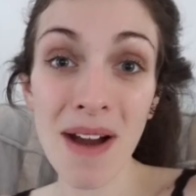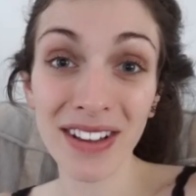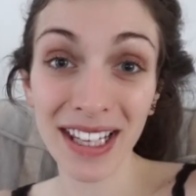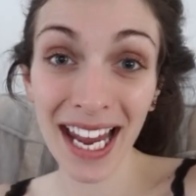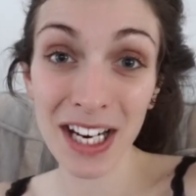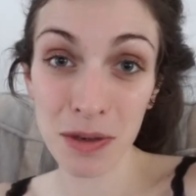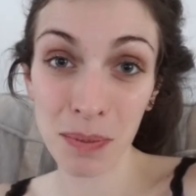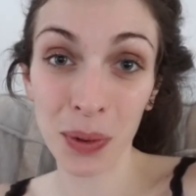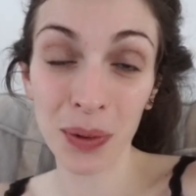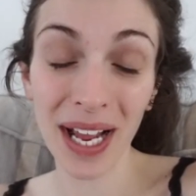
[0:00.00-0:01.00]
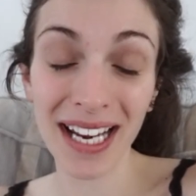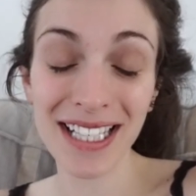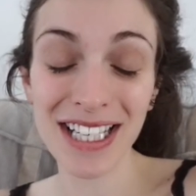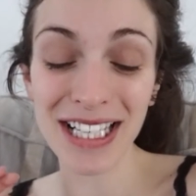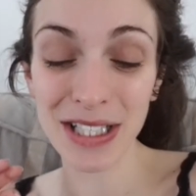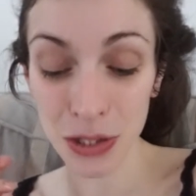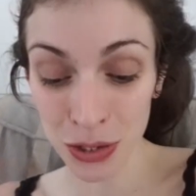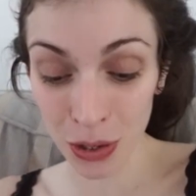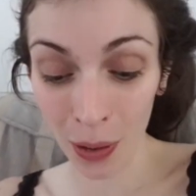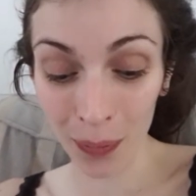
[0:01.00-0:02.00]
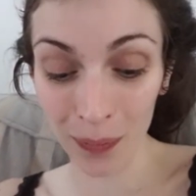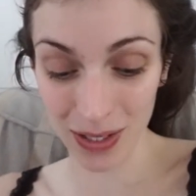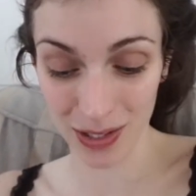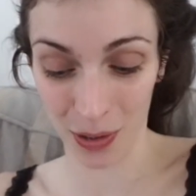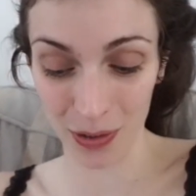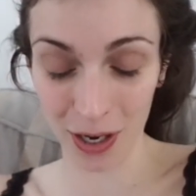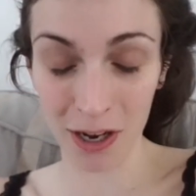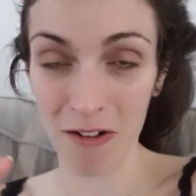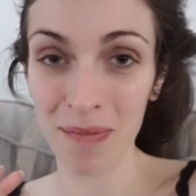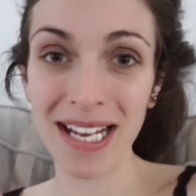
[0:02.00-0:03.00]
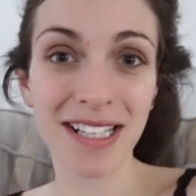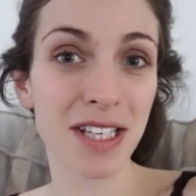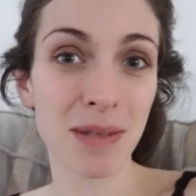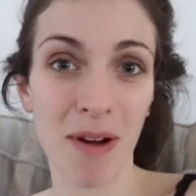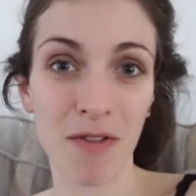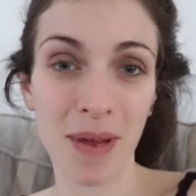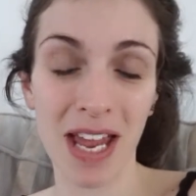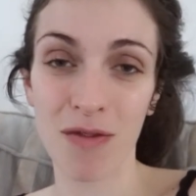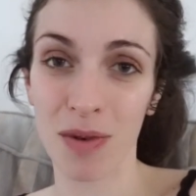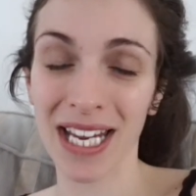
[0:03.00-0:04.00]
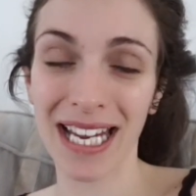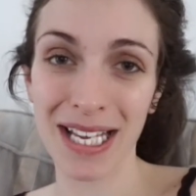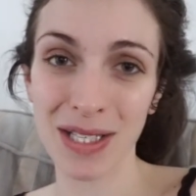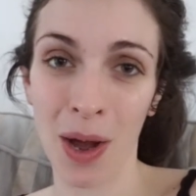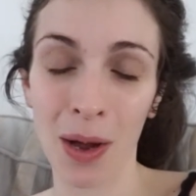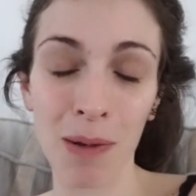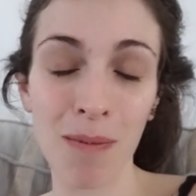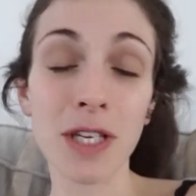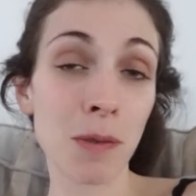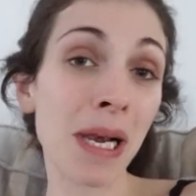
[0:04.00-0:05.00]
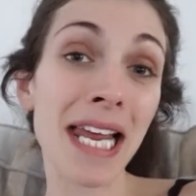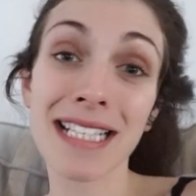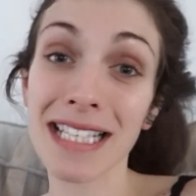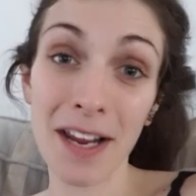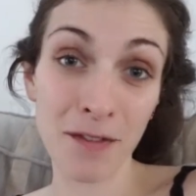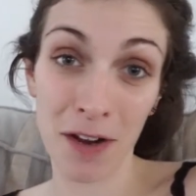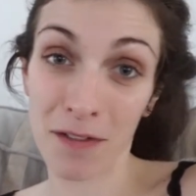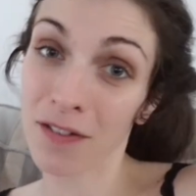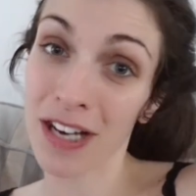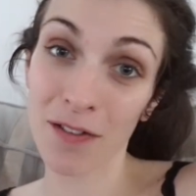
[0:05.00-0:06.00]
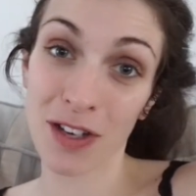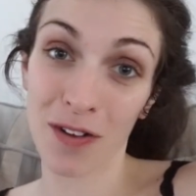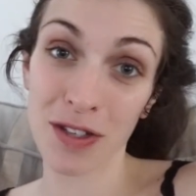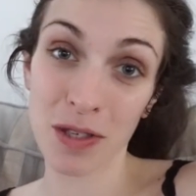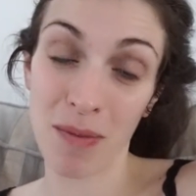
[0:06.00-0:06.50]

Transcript: having the Cajun pork and it is so, so good. I've plated some up for Pete when he gets home. There's plenty left over for leftovers